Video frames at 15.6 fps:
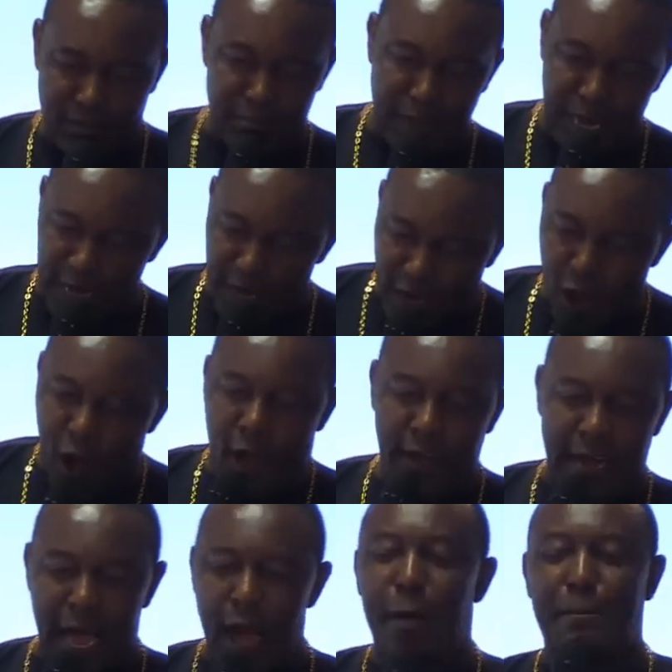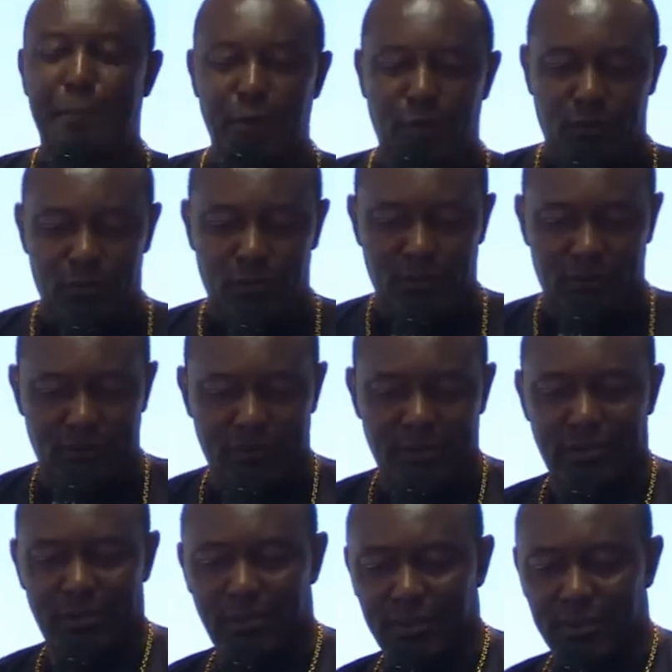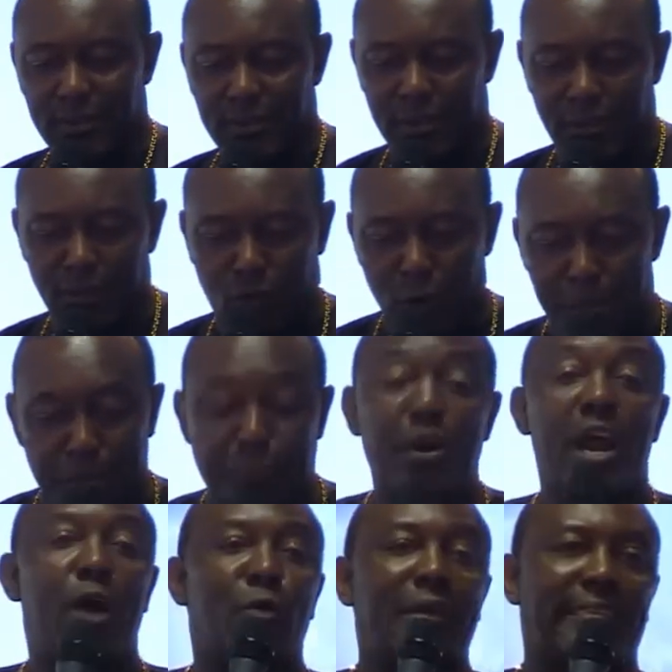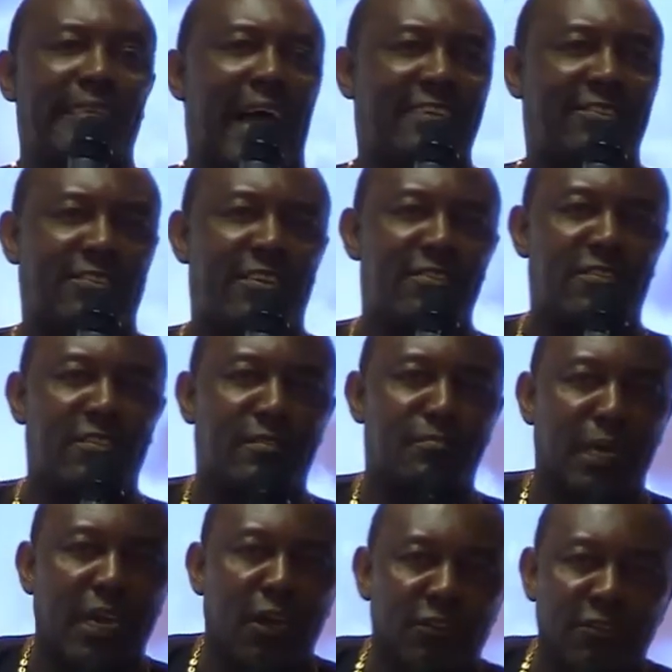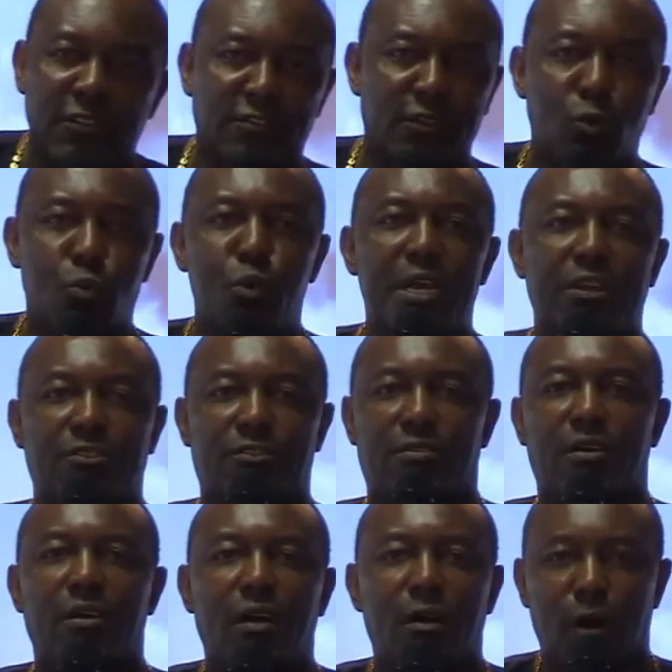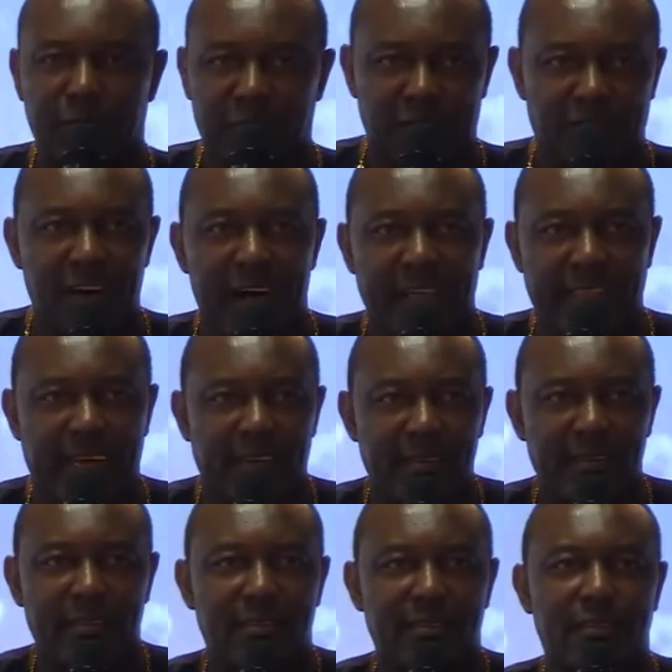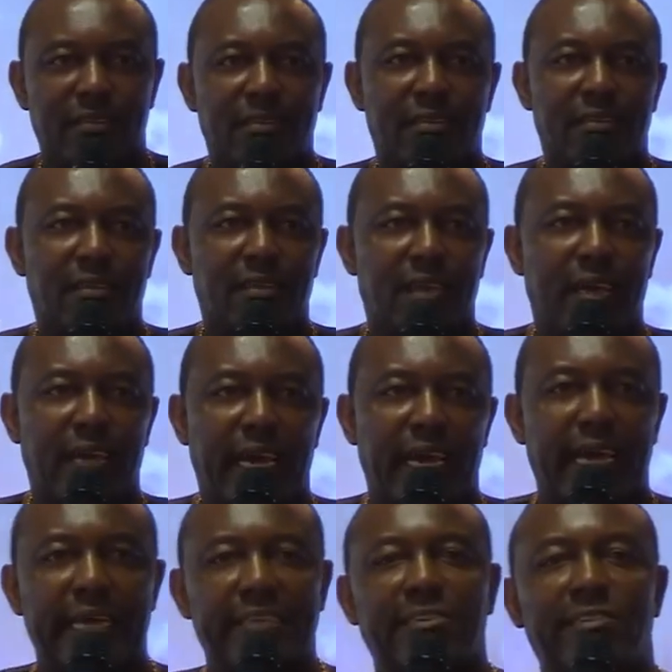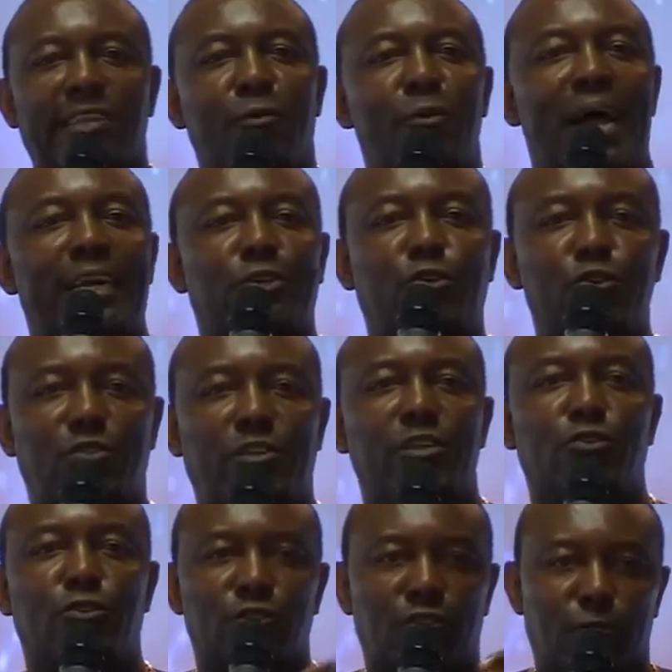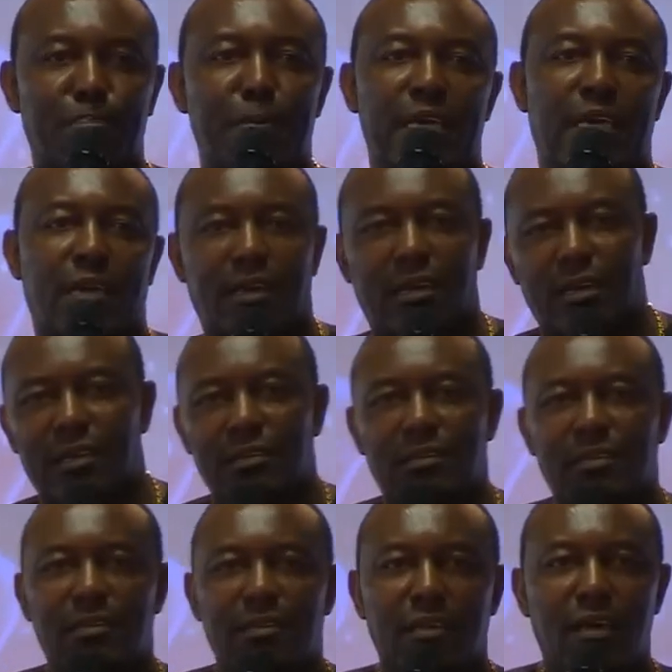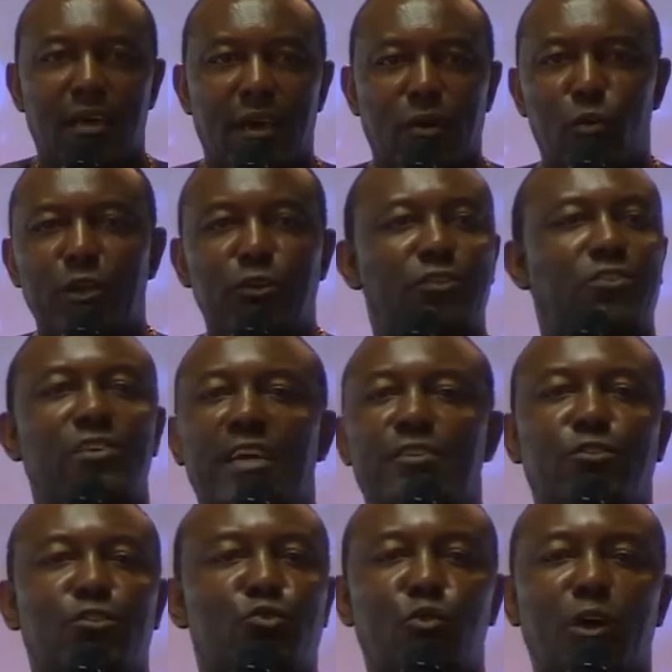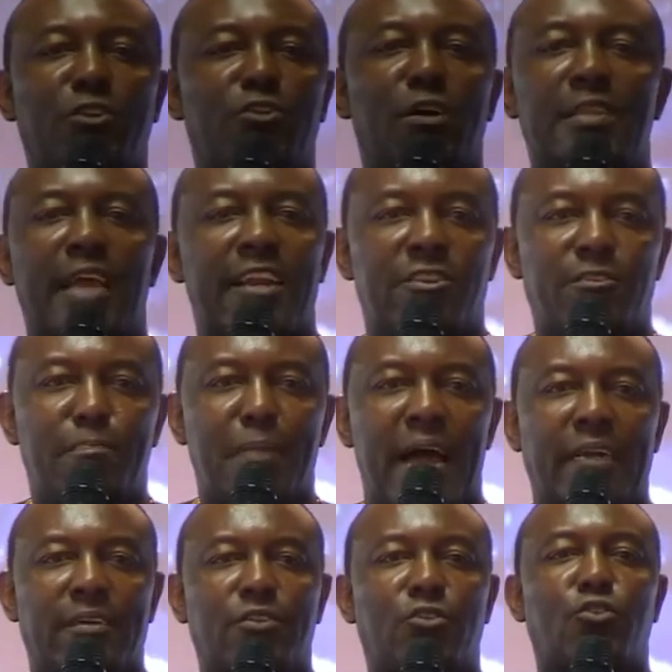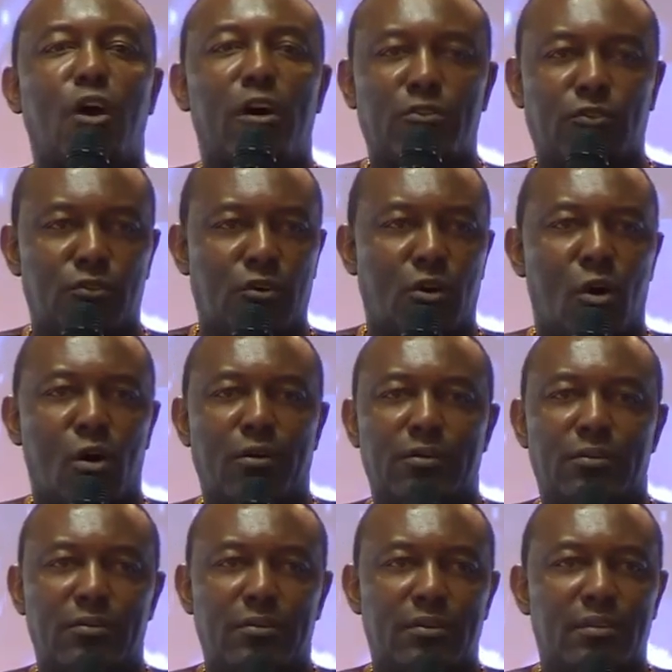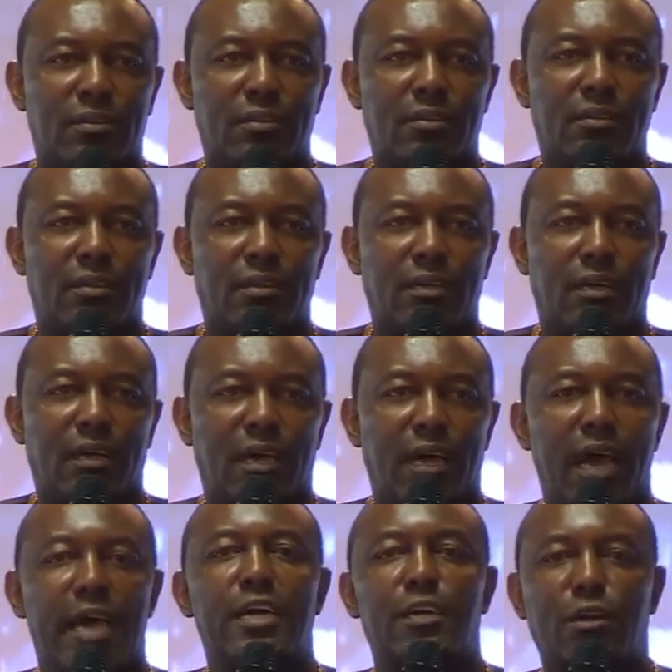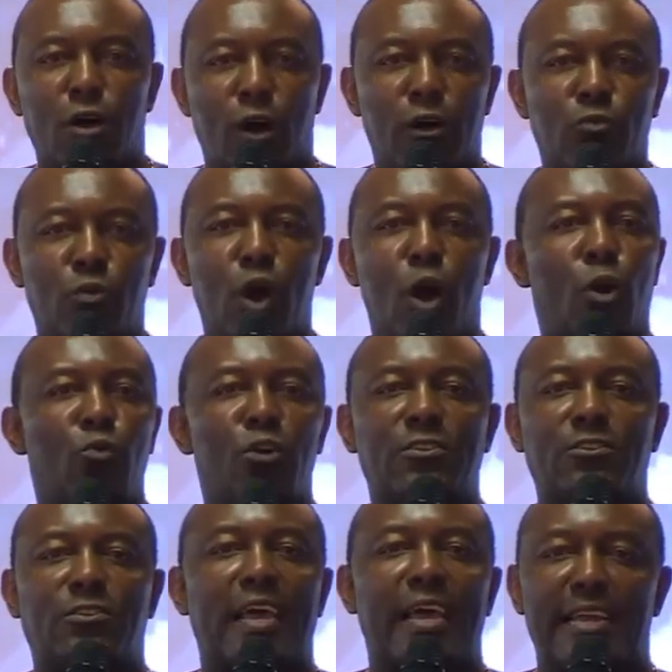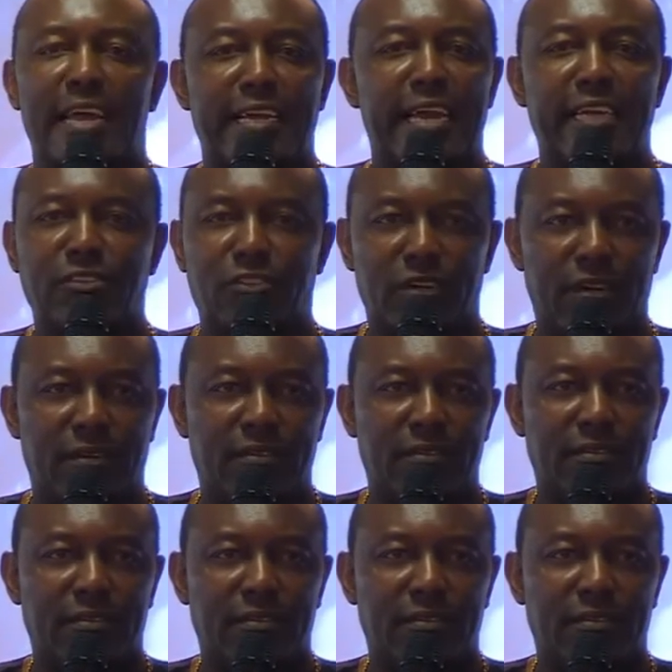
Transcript: May God help you to pray without season because it's the wish of the Father. It is our duty to speak. When you see a situation that is bad, talk to God. And God will always send an angel